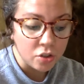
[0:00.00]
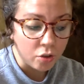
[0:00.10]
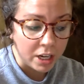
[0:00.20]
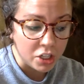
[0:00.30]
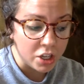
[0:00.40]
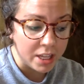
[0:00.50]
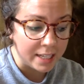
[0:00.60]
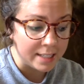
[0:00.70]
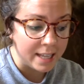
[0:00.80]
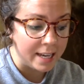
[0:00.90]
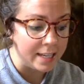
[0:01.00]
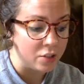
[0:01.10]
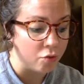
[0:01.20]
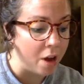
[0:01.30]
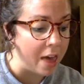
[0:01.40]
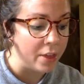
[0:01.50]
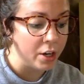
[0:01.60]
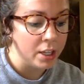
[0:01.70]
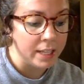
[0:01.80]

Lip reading: Granger thinks that it's rather